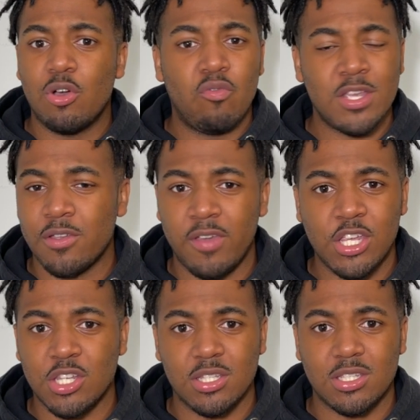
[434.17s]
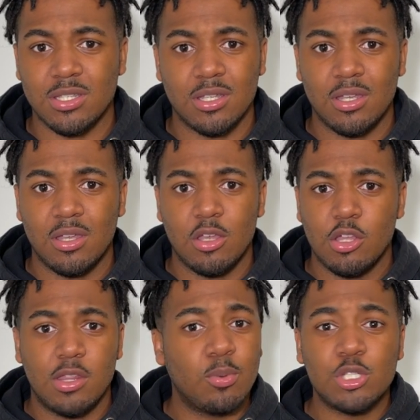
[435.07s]
There was no reservations.
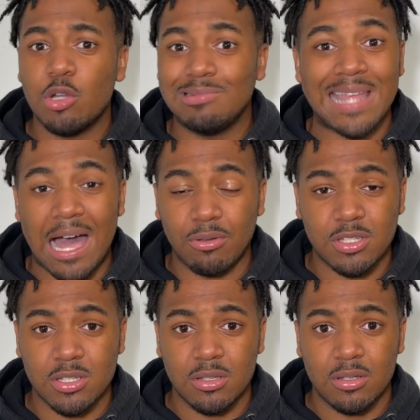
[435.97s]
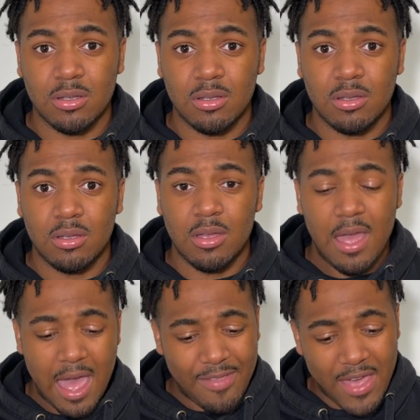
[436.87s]
There was no doubts.
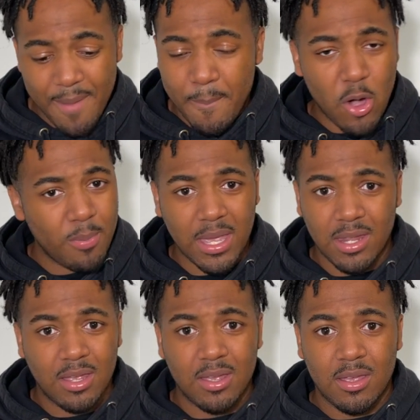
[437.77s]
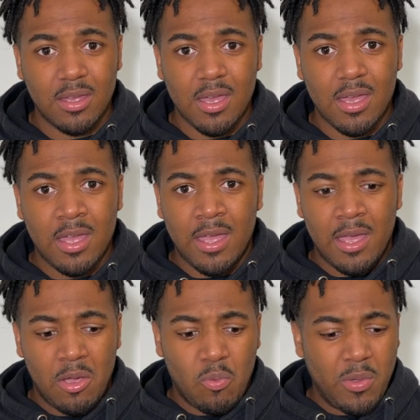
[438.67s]
At that moment,
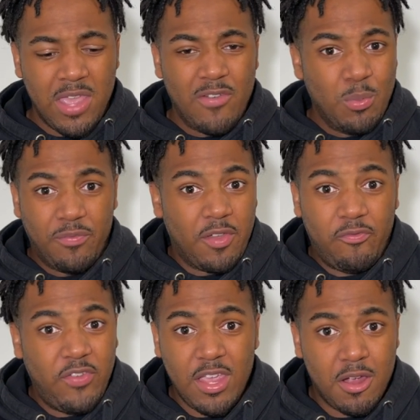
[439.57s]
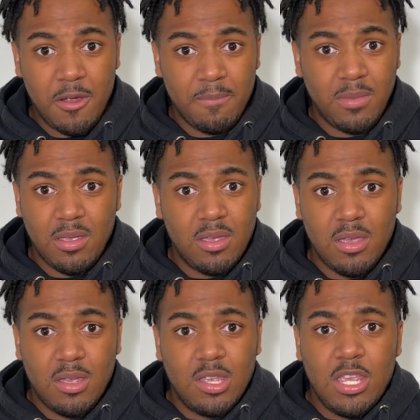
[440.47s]
even with the fear,
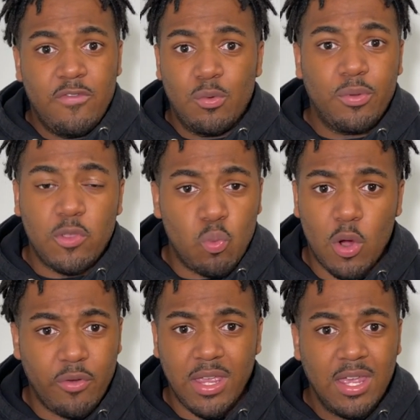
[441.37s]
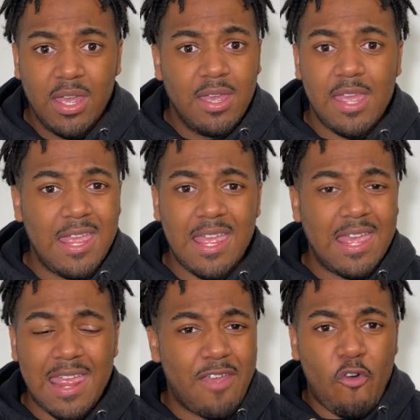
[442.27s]
even with the worry,
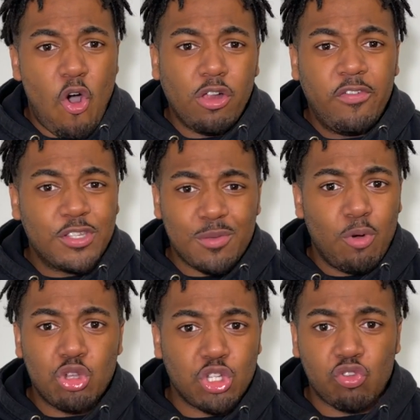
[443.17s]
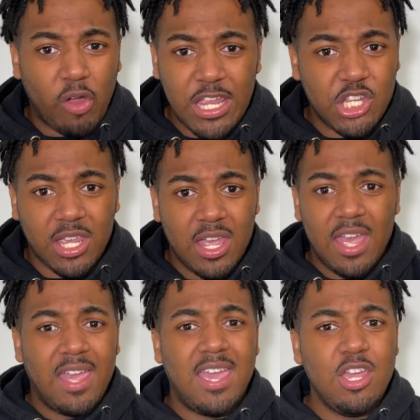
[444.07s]
if all of his emotions
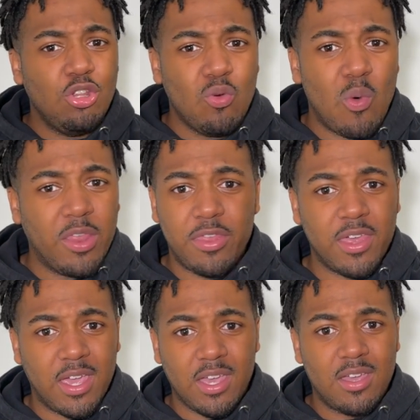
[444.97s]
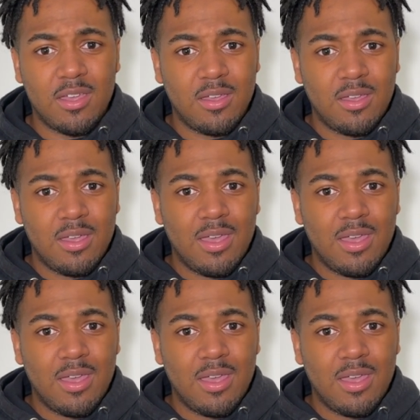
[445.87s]
raging, he knew one thing.